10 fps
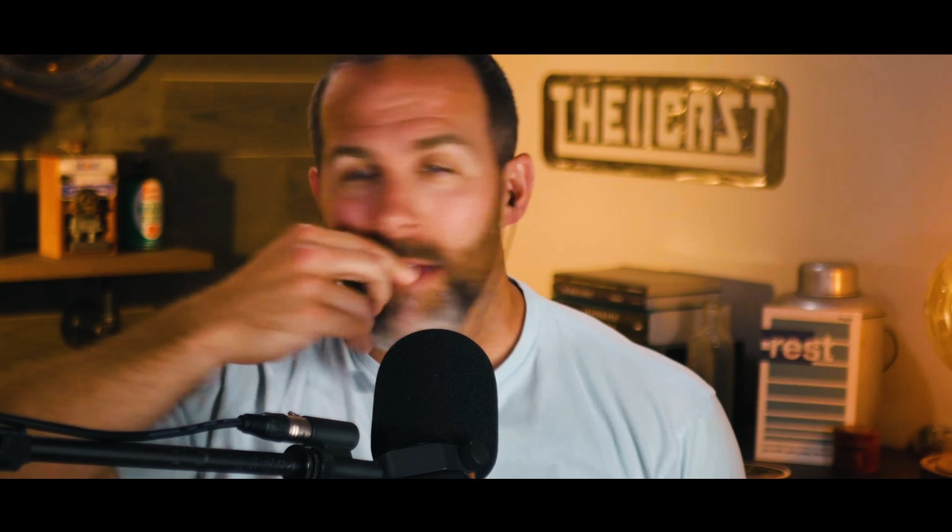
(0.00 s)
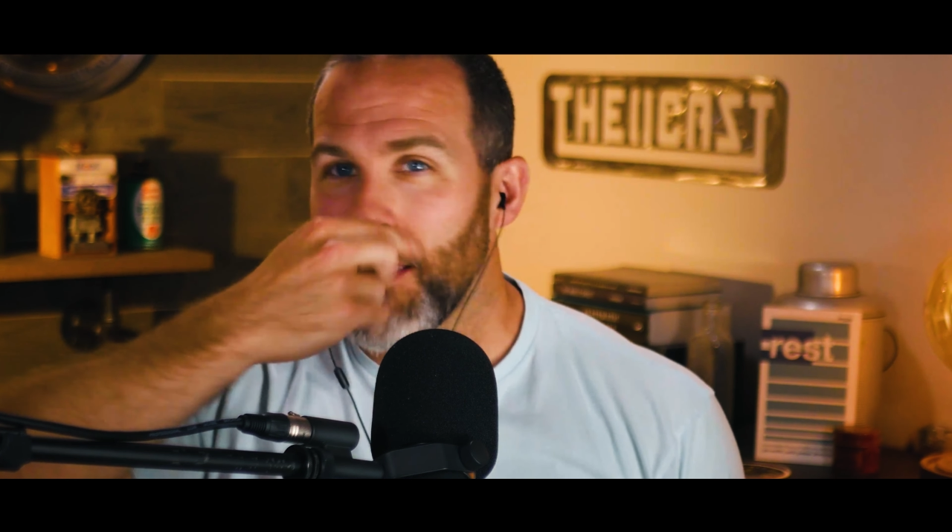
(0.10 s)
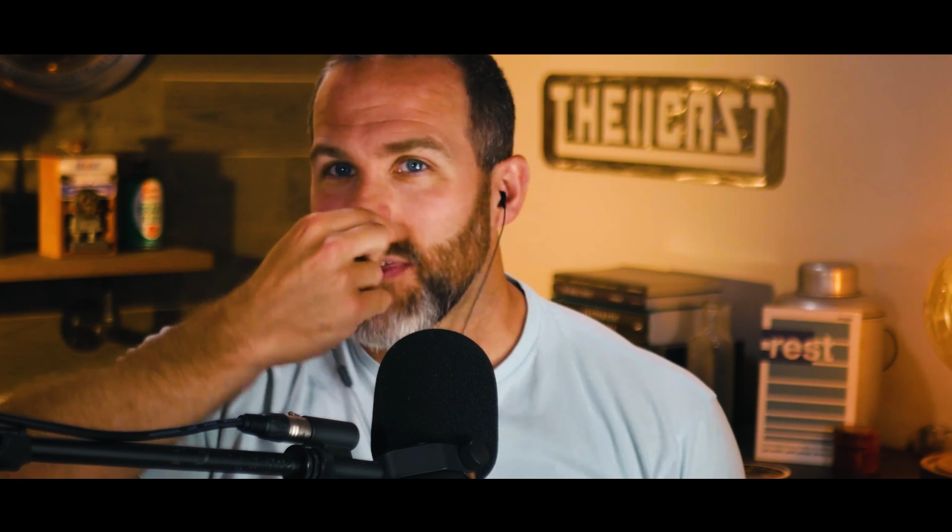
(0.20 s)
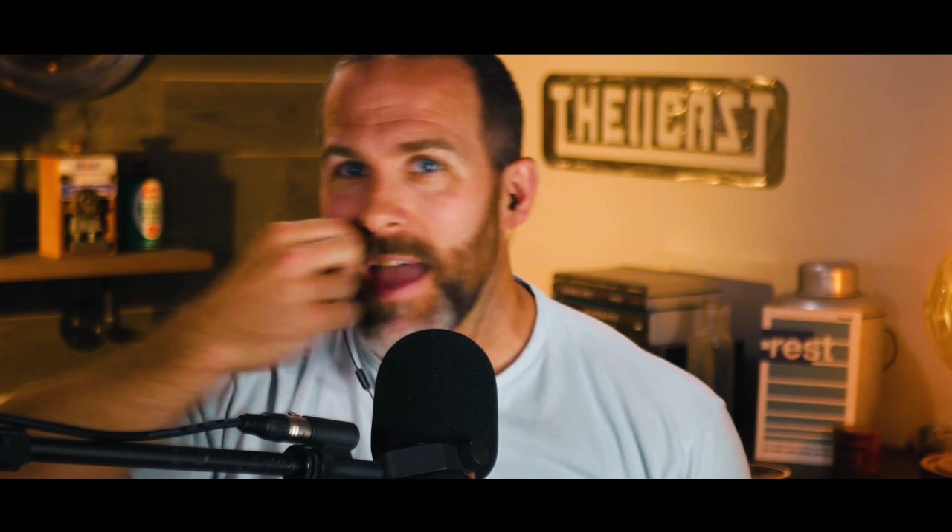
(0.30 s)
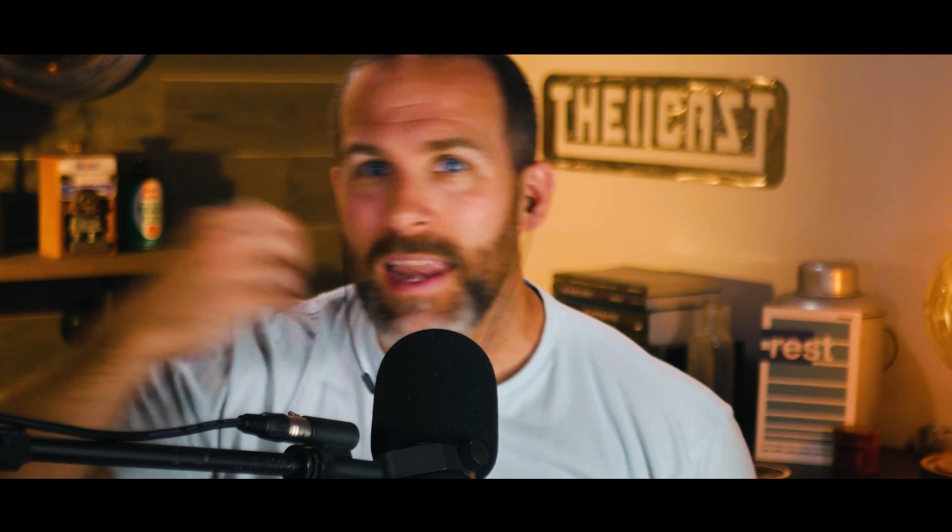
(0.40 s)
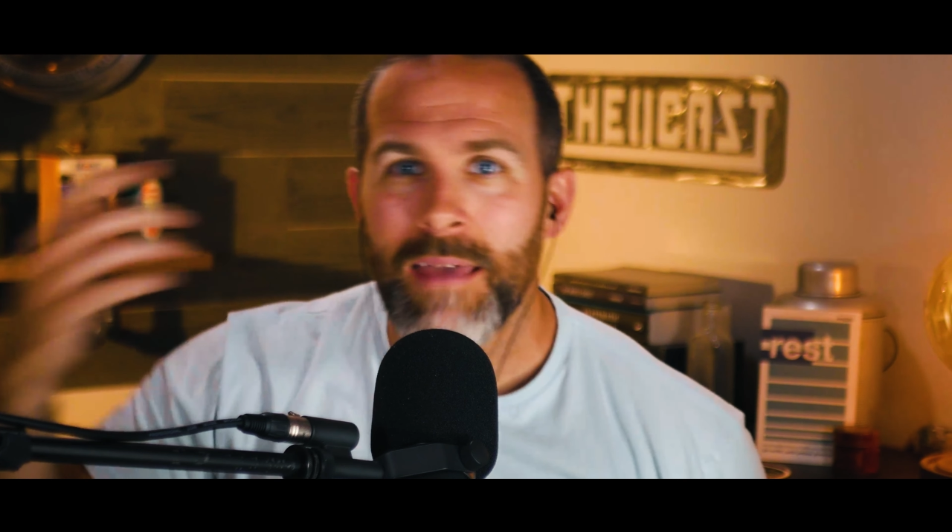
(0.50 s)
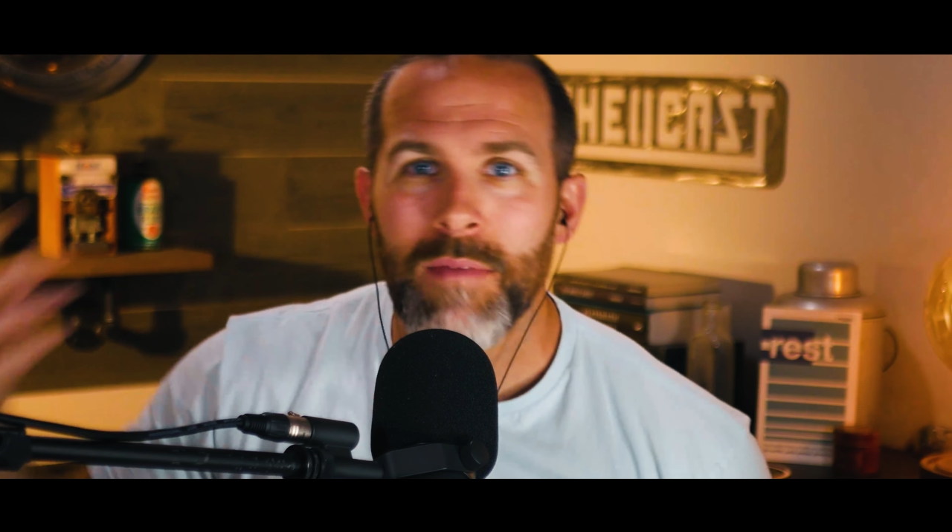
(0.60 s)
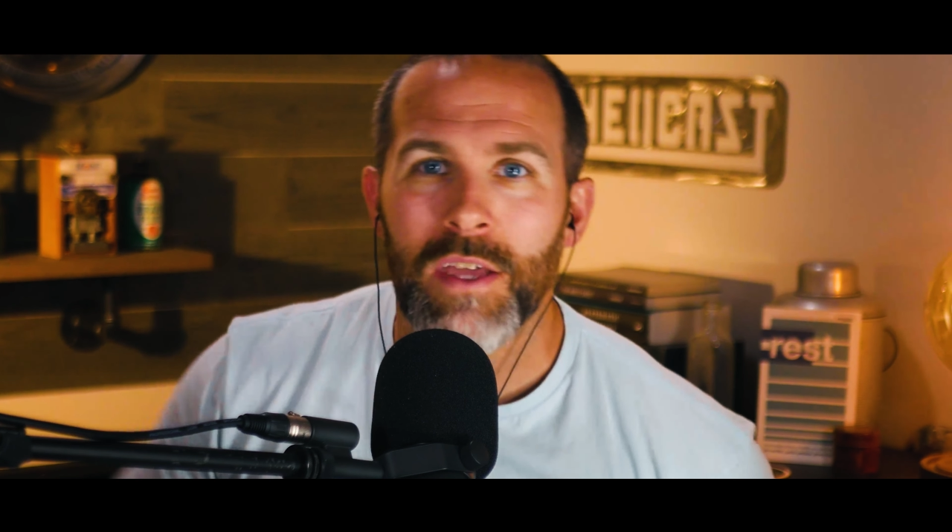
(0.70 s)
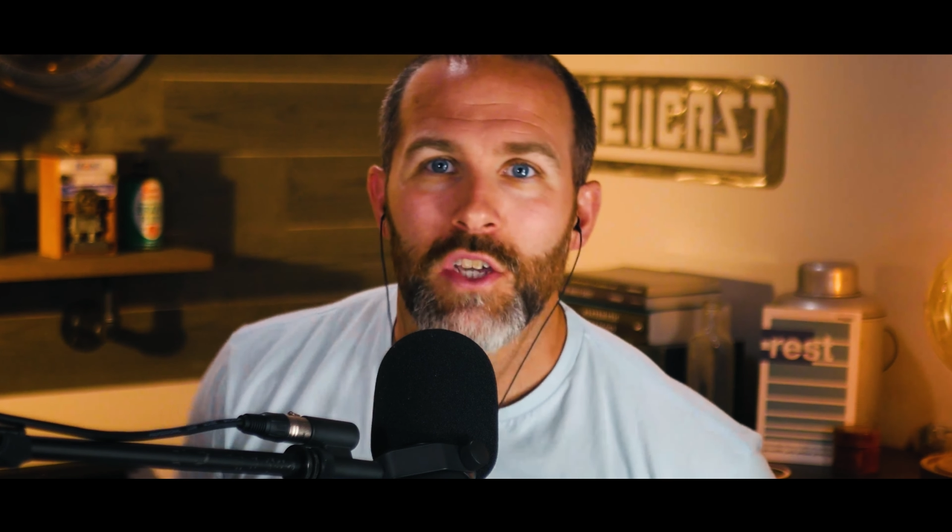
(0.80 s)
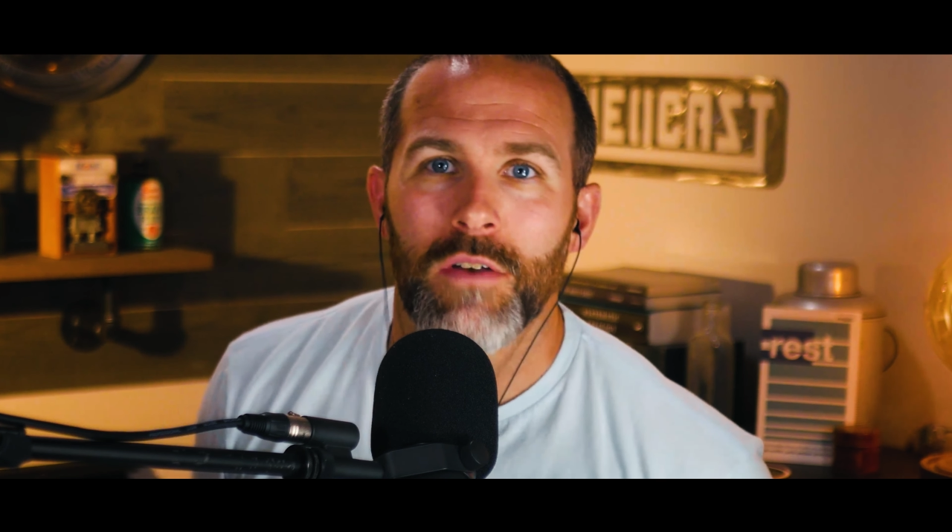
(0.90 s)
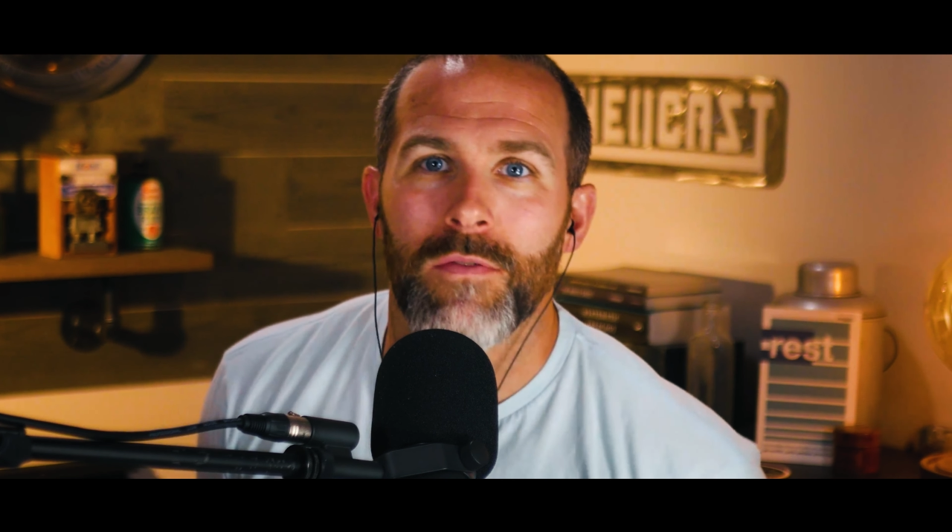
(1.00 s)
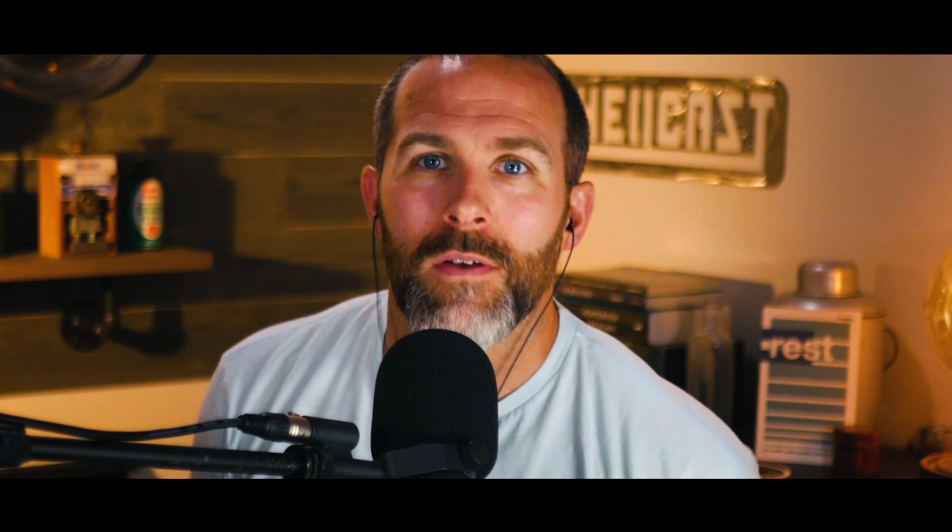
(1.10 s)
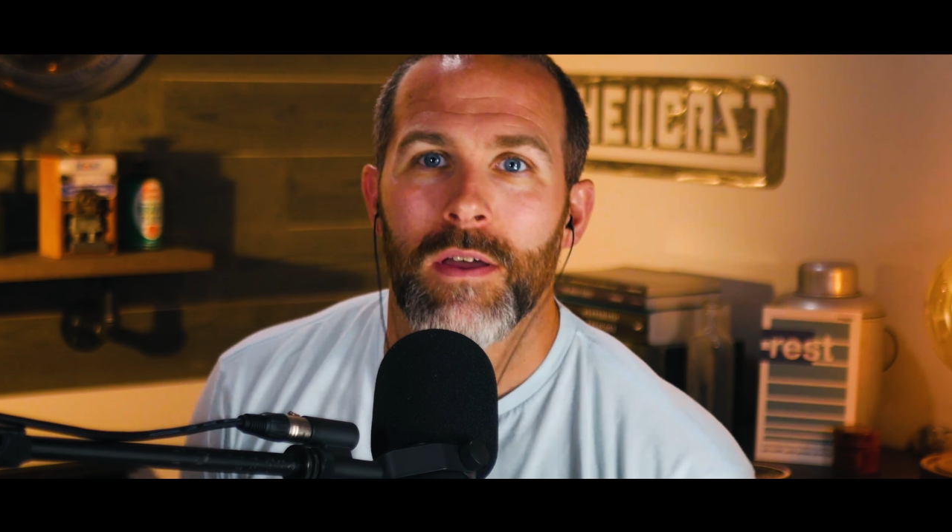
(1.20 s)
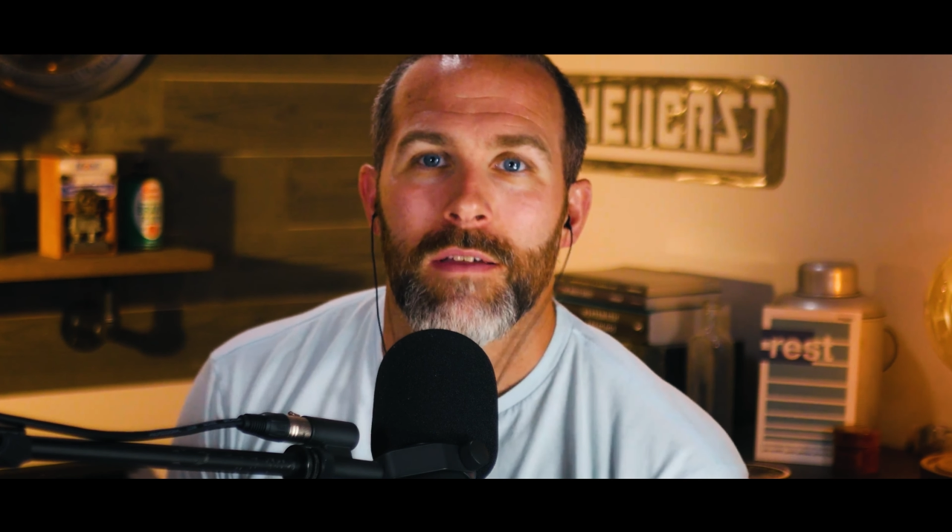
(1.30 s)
Like that image of